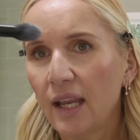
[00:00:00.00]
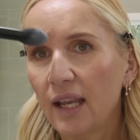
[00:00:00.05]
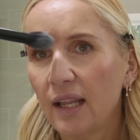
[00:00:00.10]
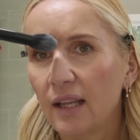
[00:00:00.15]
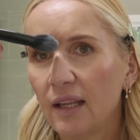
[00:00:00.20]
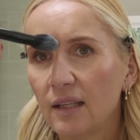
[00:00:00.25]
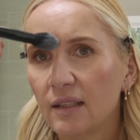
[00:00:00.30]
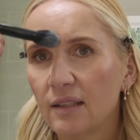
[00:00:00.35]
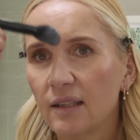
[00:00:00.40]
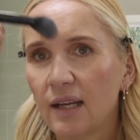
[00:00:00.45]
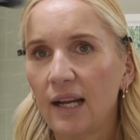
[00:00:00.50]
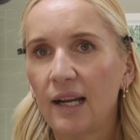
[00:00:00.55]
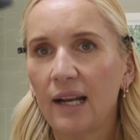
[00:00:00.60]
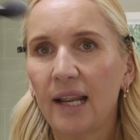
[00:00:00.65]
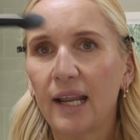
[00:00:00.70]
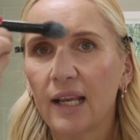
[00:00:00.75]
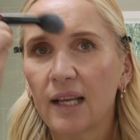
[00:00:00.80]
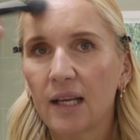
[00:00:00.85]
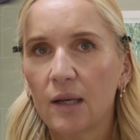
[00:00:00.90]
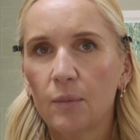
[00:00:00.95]
And I
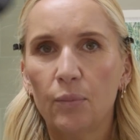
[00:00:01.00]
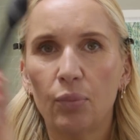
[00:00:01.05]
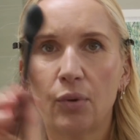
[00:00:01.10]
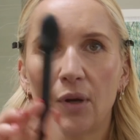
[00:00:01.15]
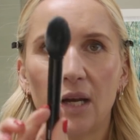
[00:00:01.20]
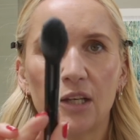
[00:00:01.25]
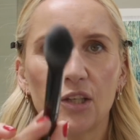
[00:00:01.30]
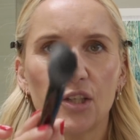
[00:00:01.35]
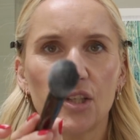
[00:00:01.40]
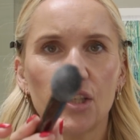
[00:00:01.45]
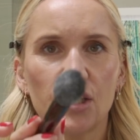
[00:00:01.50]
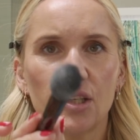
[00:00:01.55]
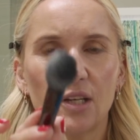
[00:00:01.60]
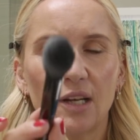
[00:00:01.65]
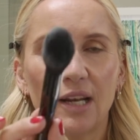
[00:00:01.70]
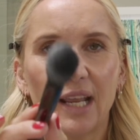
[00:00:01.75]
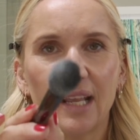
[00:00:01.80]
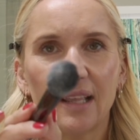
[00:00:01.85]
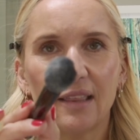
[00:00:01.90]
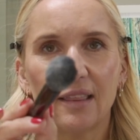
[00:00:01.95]
like a brush
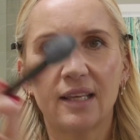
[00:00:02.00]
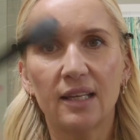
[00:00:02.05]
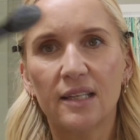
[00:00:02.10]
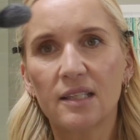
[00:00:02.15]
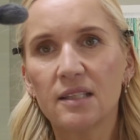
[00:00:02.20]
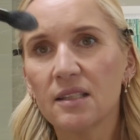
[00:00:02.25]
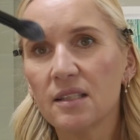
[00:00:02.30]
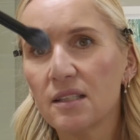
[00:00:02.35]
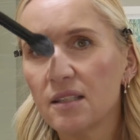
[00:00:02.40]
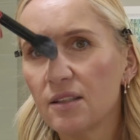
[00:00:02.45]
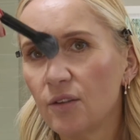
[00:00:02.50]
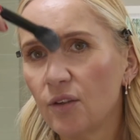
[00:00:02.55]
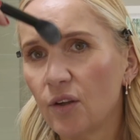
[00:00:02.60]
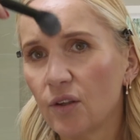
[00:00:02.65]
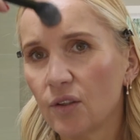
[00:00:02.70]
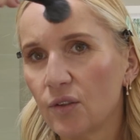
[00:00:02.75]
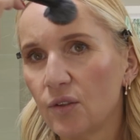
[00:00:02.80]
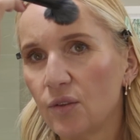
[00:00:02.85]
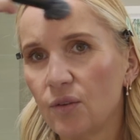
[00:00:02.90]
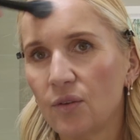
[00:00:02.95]
like this,
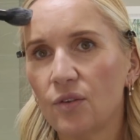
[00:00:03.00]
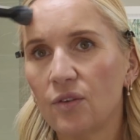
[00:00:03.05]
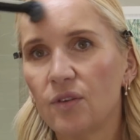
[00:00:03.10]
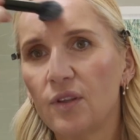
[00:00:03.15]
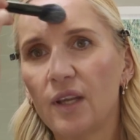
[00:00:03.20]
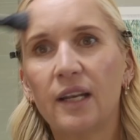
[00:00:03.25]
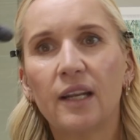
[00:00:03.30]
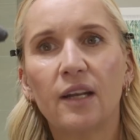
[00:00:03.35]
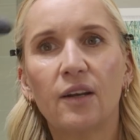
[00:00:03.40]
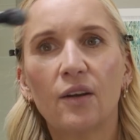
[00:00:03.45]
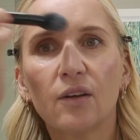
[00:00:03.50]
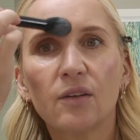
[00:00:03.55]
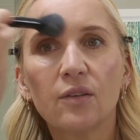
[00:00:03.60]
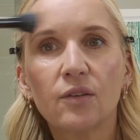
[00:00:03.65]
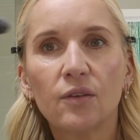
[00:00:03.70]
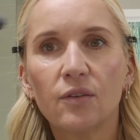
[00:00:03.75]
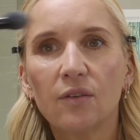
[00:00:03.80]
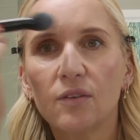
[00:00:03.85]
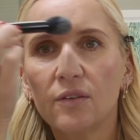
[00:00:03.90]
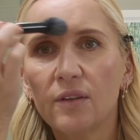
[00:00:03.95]
not too thin and not
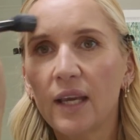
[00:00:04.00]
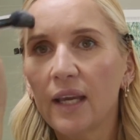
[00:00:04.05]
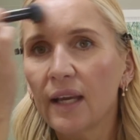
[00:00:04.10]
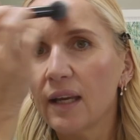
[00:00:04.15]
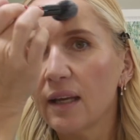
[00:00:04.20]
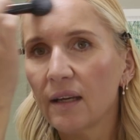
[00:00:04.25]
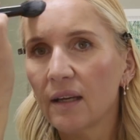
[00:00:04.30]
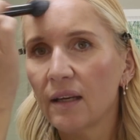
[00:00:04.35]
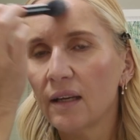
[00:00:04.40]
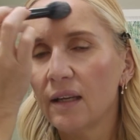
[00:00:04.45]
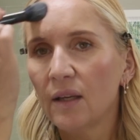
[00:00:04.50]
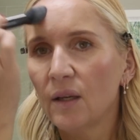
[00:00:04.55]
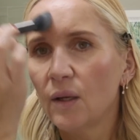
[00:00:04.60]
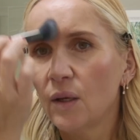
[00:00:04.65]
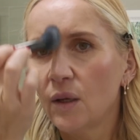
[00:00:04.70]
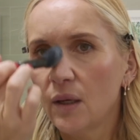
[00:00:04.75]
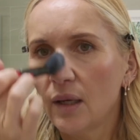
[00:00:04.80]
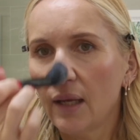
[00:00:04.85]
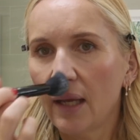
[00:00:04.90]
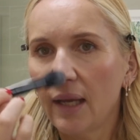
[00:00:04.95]
too thick,
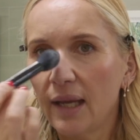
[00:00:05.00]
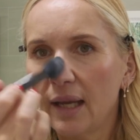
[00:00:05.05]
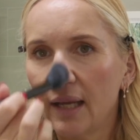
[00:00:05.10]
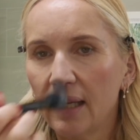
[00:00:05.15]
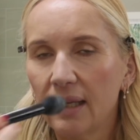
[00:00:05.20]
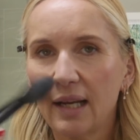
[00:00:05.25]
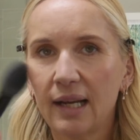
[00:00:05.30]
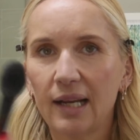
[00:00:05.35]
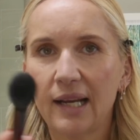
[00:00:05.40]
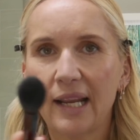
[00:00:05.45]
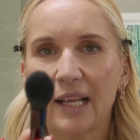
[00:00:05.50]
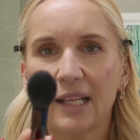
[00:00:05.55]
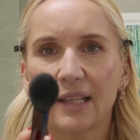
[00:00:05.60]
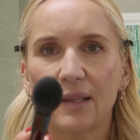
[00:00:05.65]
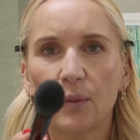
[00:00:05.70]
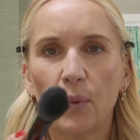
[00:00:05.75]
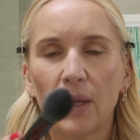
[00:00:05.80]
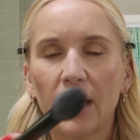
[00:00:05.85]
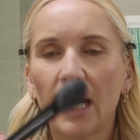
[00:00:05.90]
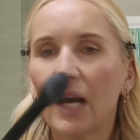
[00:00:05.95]
and I like
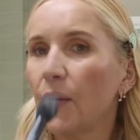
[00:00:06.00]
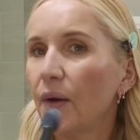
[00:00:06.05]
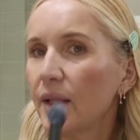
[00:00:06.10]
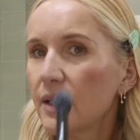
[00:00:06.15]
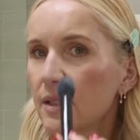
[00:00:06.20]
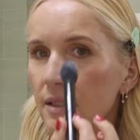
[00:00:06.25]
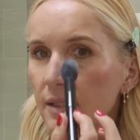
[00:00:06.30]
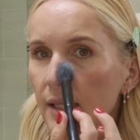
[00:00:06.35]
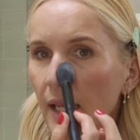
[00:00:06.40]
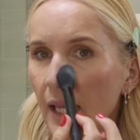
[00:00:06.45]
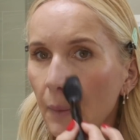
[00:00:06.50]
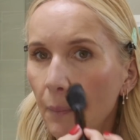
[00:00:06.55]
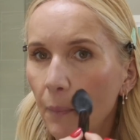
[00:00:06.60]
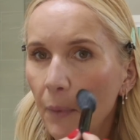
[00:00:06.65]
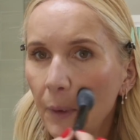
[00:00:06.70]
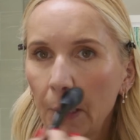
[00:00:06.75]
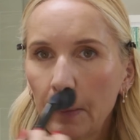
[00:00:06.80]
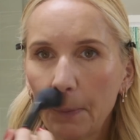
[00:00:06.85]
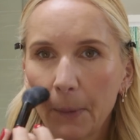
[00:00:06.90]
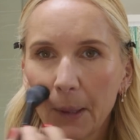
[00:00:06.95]
the way how it's
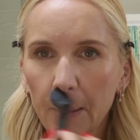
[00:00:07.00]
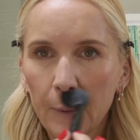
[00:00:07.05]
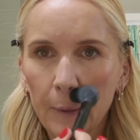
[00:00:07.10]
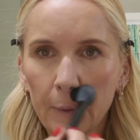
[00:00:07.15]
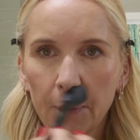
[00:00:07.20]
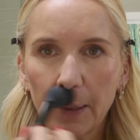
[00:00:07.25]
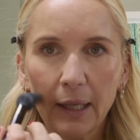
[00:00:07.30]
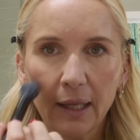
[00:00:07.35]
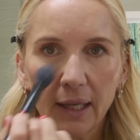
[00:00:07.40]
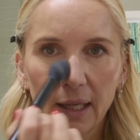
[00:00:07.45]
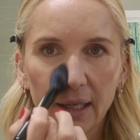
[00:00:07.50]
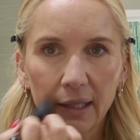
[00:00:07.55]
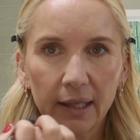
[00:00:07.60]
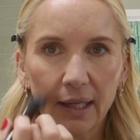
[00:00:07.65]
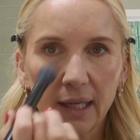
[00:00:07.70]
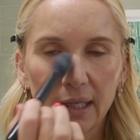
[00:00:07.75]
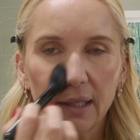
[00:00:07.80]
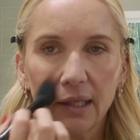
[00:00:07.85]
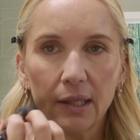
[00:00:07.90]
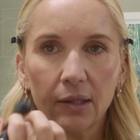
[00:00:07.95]
tapered because I can
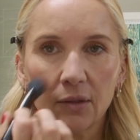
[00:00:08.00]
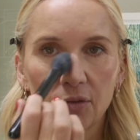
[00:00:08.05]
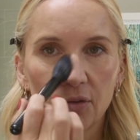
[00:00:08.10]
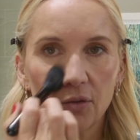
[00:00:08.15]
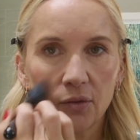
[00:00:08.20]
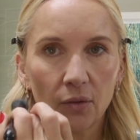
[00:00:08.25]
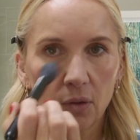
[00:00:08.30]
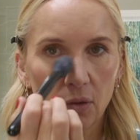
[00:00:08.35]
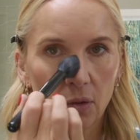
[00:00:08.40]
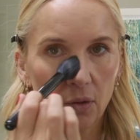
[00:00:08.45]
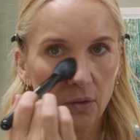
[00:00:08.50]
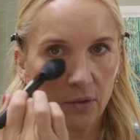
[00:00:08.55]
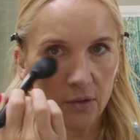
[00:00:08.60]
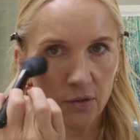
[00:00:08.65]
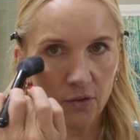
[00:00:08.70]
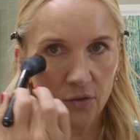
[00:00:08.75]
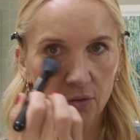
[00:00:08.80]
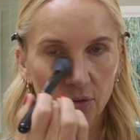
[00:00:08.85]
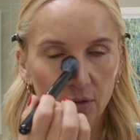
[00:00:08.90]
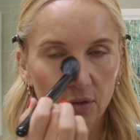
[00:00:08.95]
get into all the
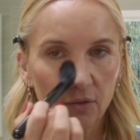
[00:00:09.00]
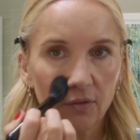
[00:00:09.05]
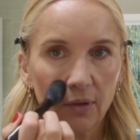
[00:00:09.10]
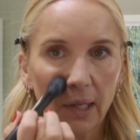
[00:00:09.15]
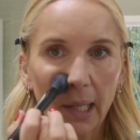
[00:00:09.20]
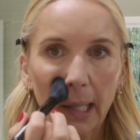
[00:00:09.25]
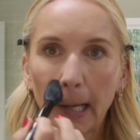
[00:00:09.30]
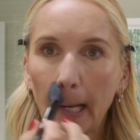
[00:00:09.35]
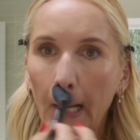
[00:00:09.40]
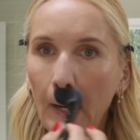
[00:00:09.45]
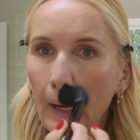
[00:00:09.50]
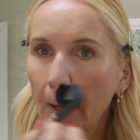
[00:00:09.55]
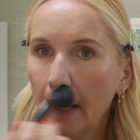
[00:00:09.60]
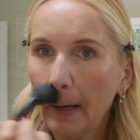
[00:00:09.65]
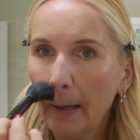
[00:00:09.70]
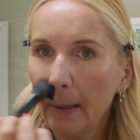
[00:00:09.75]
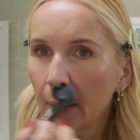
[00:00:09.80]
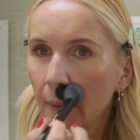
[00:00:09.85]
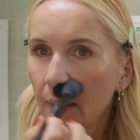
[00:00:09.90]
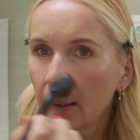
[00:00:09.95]
sort of like,
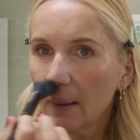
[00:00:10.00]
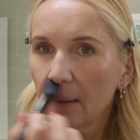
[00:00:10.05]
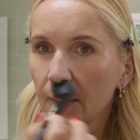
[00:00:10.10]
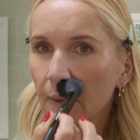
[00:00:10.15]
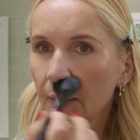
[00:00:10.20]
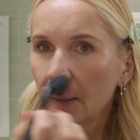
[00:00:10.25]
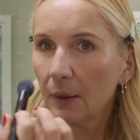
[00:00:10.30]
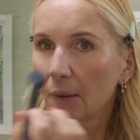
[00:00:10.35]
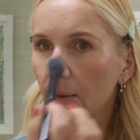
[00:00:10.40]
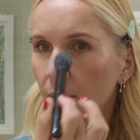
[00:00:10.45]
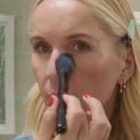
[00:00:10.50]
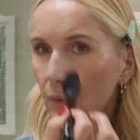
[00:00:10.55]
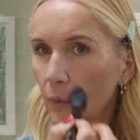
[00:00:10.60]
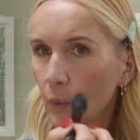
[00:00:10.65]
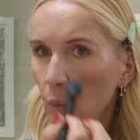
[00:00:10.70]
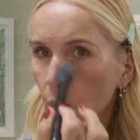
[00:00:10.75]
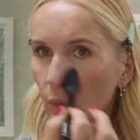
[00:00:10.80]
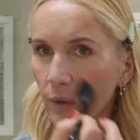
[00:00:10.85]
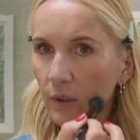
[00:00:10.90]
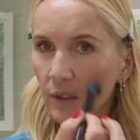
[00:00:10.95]
you know,
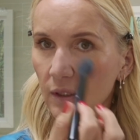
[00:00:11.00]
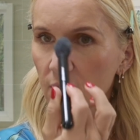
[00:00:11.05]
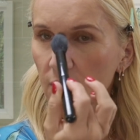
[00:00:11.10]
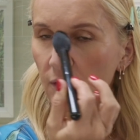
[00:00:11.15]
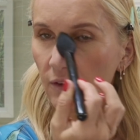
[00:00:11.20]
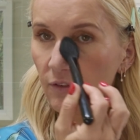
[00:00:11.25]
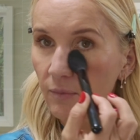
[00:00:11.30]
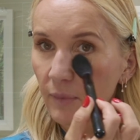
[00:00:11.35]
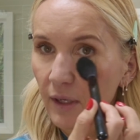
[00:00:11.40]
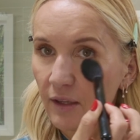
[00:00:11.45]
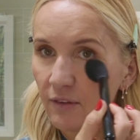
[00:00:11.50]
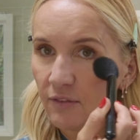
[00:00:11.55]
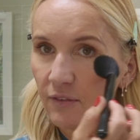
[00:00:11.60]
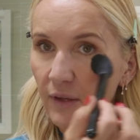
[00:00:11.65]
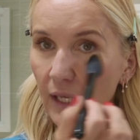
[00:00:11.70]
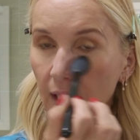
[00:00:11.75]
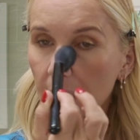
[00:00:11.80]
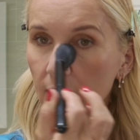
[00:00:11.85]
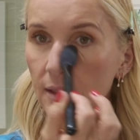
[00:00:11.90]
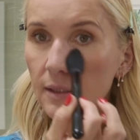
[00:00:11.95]
corners of my
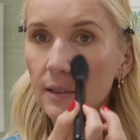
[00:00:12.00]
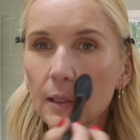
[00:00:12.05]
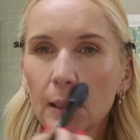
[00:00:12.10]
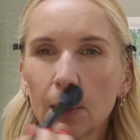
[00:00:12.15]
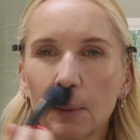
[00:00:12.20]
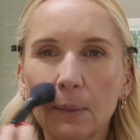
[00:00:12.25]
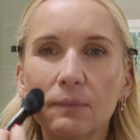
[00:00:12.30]
face.